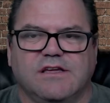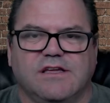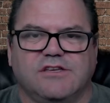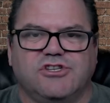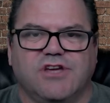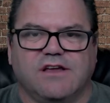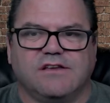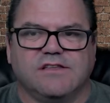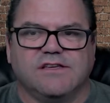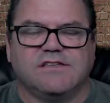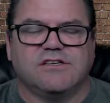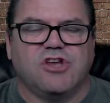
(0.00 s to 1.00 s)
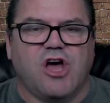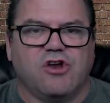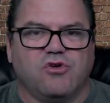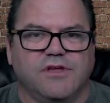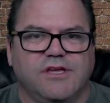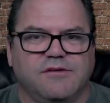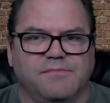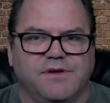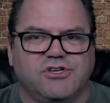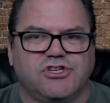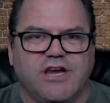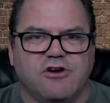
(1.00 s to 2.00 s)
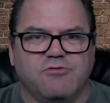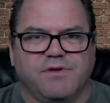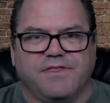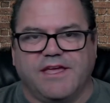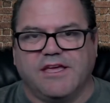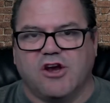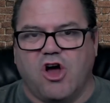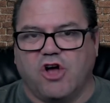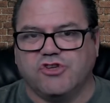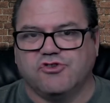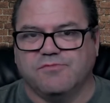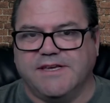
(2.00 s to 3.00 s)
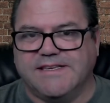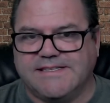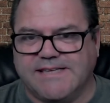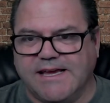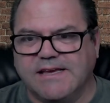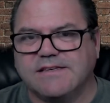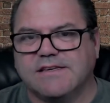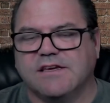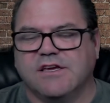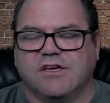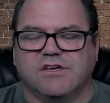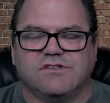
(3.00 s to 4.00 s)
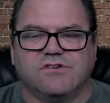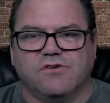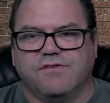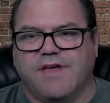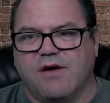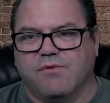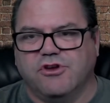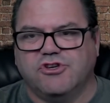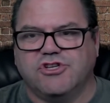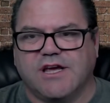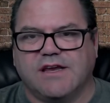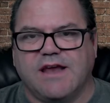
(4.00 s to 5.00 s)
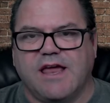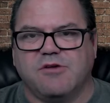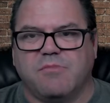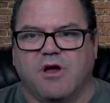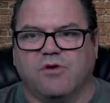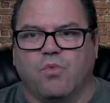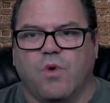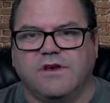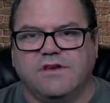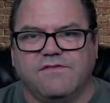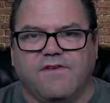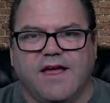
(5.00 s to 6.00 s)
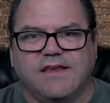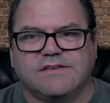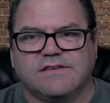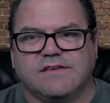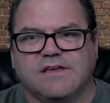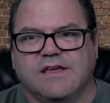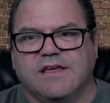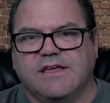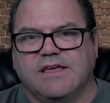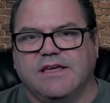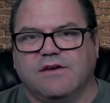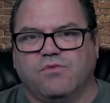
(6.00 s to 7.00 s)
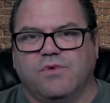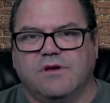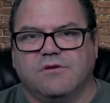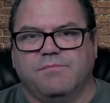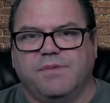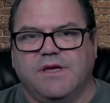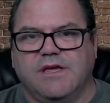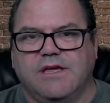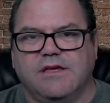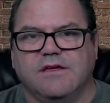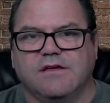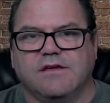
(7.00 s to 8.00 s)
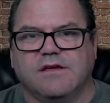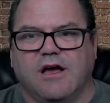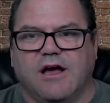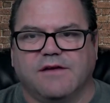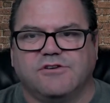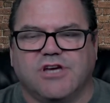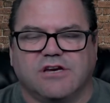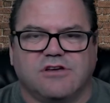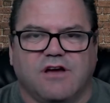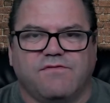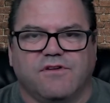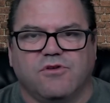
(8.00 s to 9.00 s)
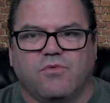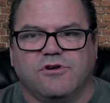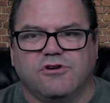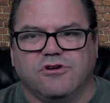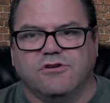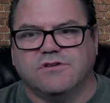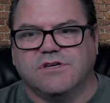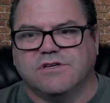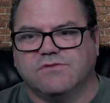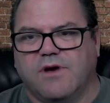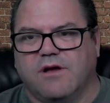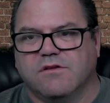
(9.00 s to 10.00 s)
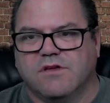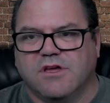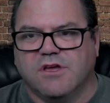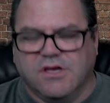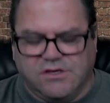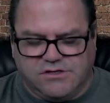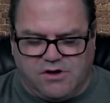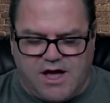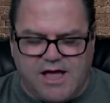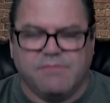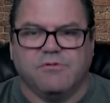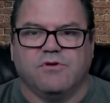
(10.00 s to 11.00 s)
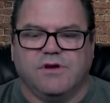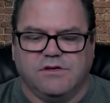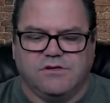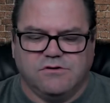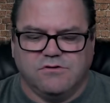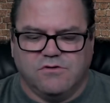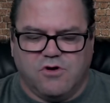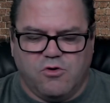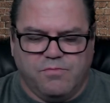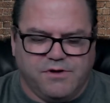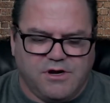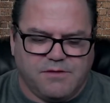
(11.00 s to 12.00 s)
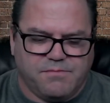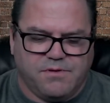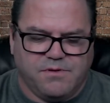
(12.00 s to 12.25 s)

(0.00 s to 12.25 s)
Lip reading: Checklists not only can be shared, but they can also be synced so that when you check an item on one device, it will be checked off on the one you're using as well. So I'm going to open up